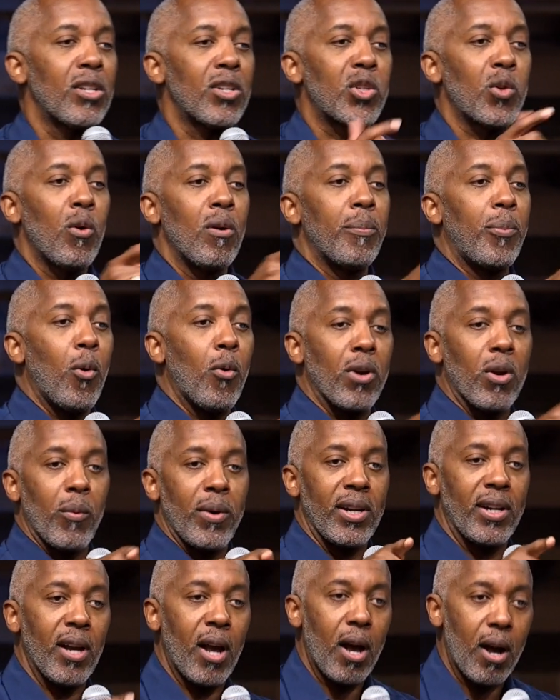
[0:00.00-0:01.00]
are so important
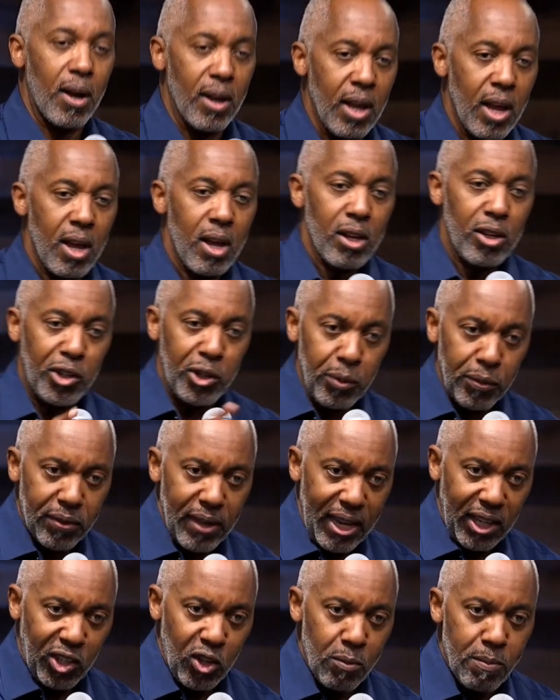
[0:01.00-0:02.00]
with God. You
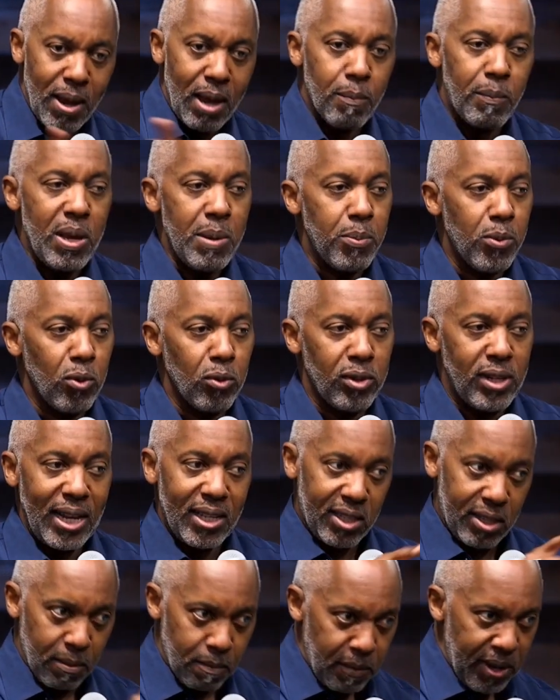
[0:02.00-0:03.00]
think you met people
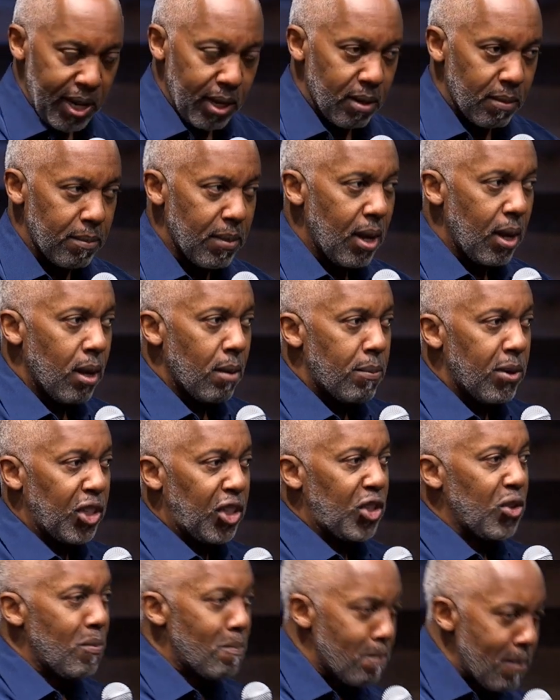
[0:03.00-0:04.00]
just to meet them, but
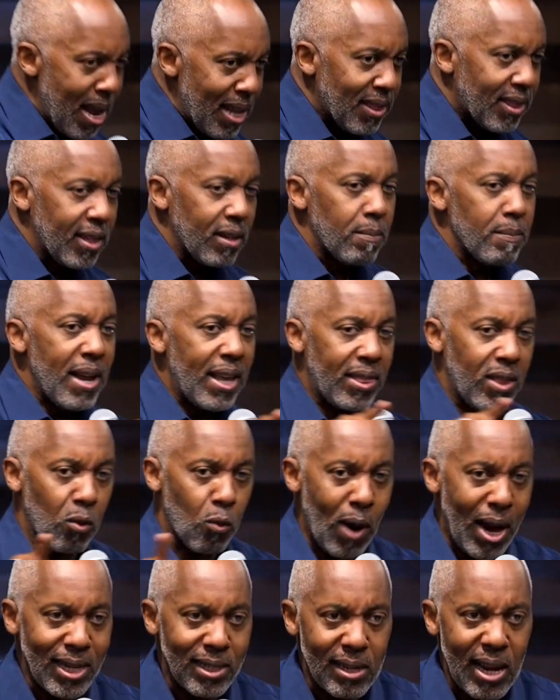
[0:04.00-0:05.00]
you met them at the
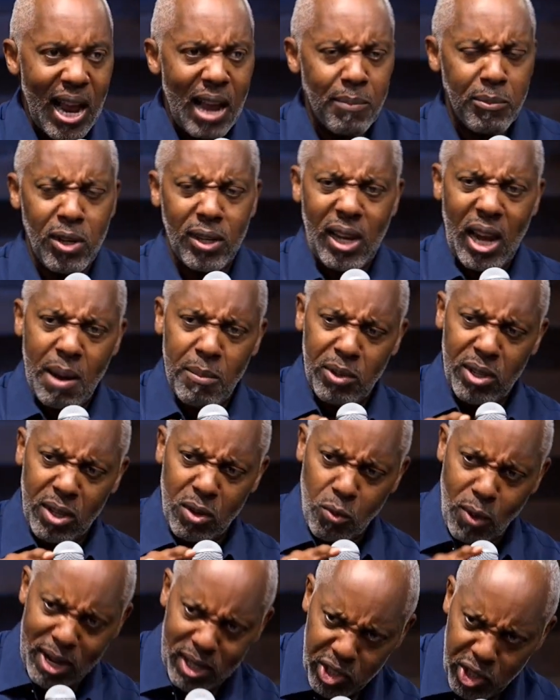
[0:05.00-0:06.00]
right time. You came to the
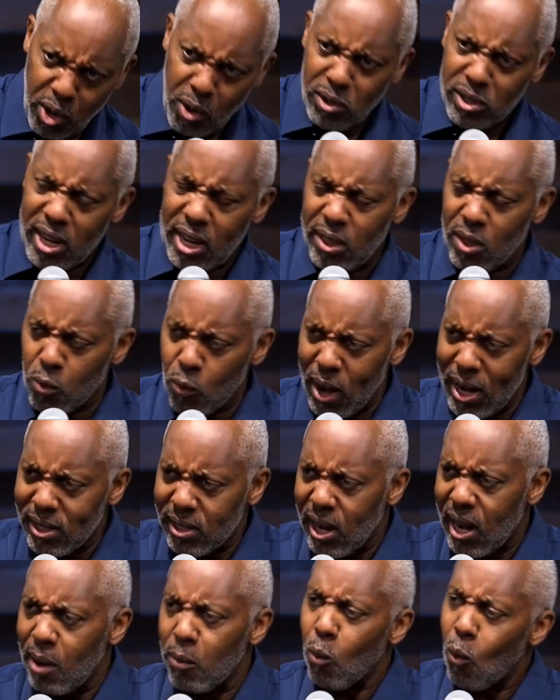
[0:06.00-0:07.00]
right church at the right
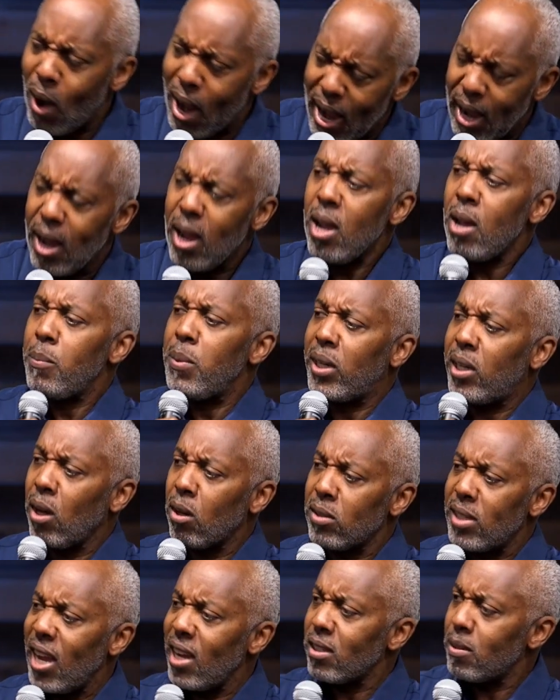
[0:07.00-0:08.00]
time. Why?
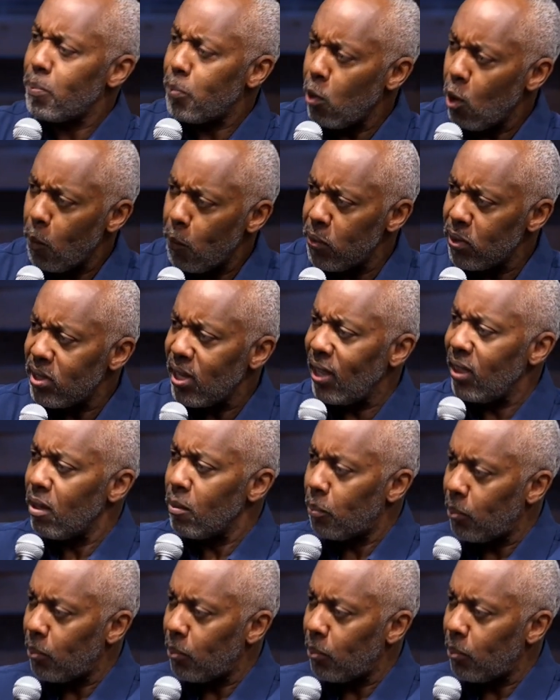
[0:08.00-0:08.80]
Because there's purpose in the